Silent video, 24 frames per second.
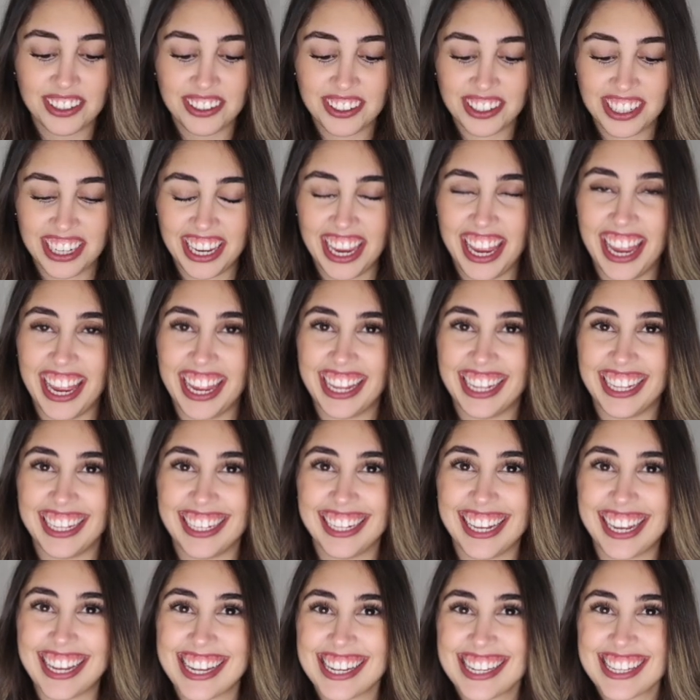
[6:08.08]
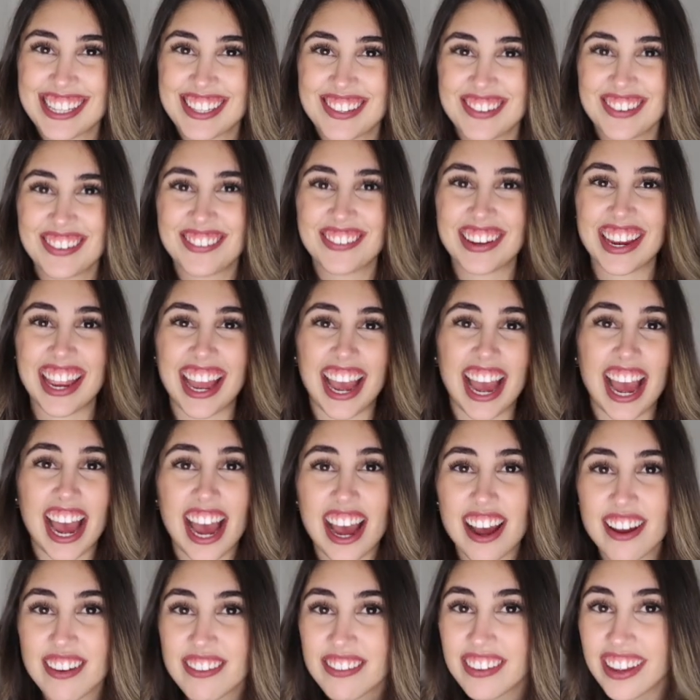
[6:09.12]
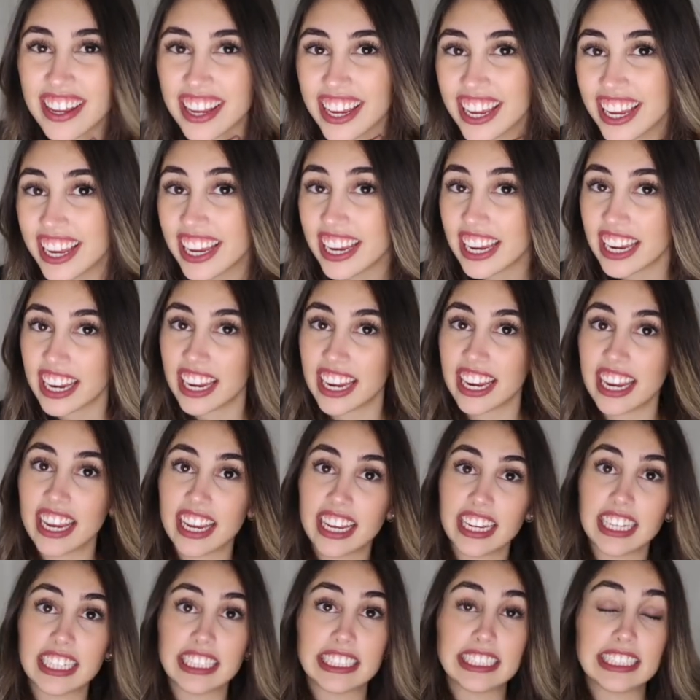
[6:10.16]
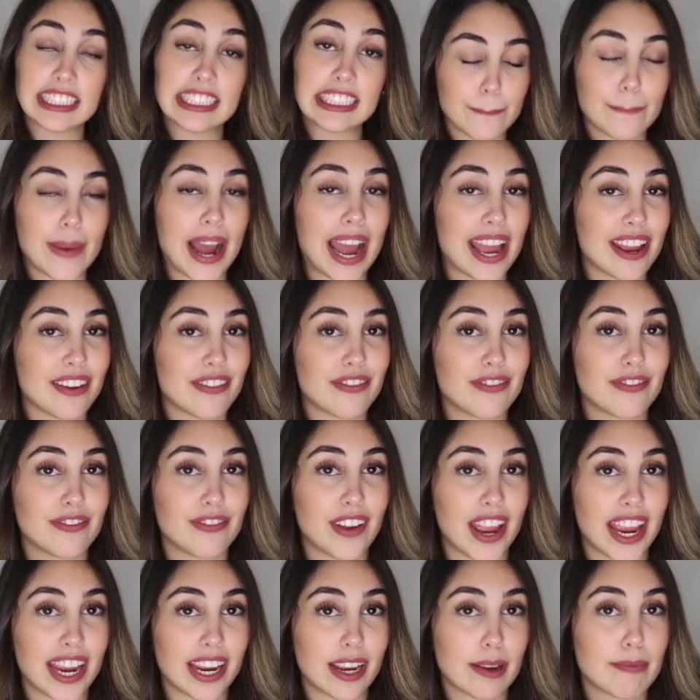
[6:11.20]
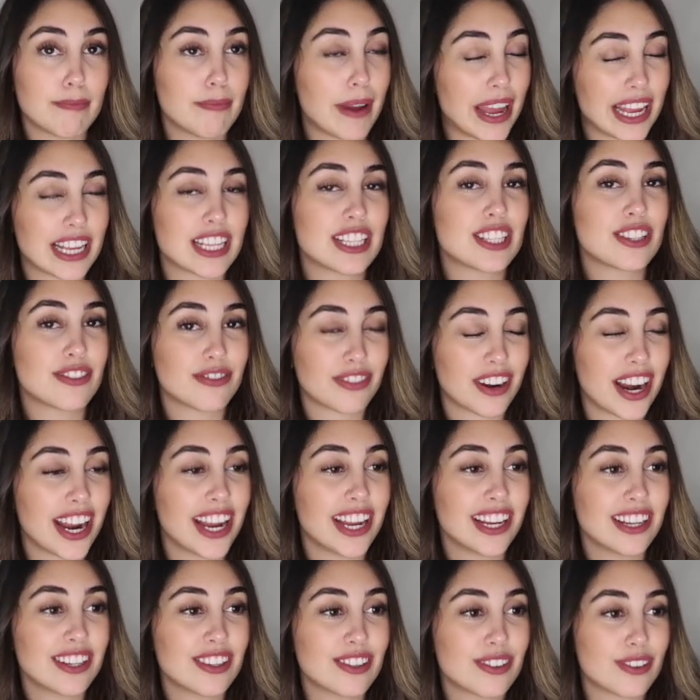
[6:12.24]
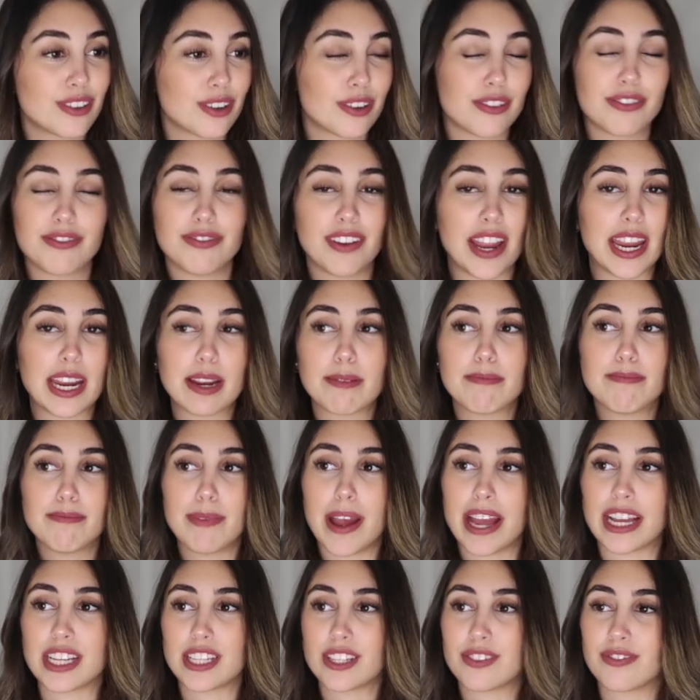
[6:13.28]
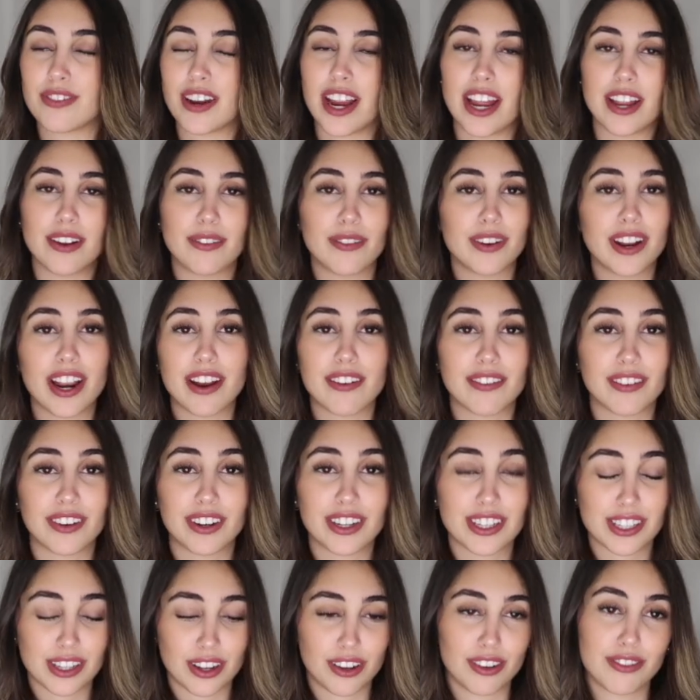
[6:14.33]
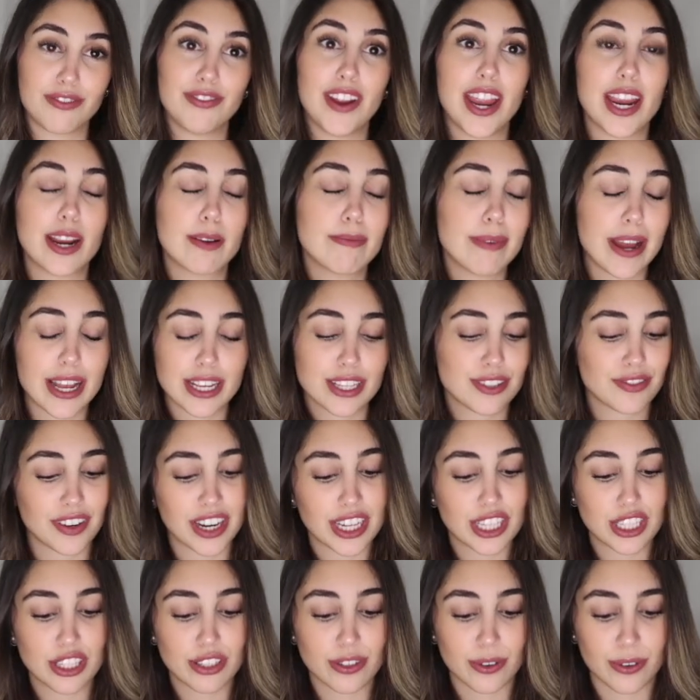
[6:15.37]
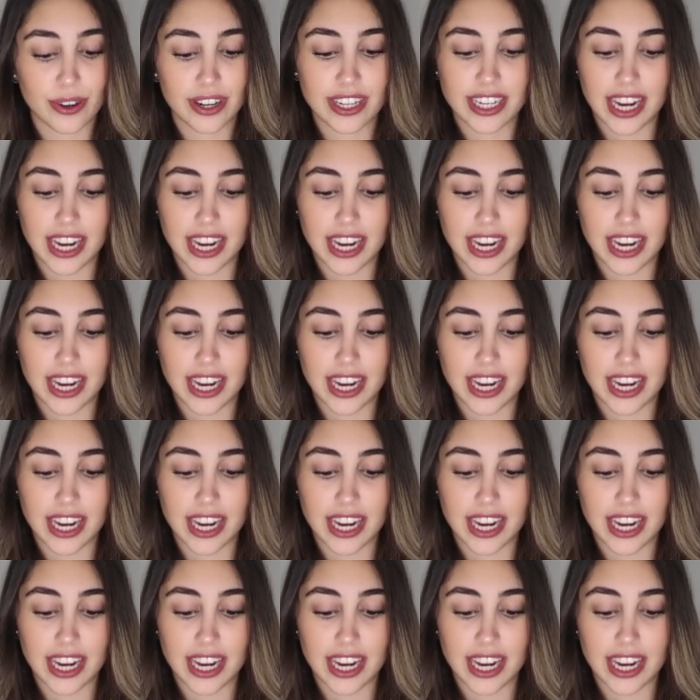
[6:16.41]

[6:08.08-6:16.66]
okay, the next one we have is my fake best friend, or fake best friend, whatever it's called. Fake best friend story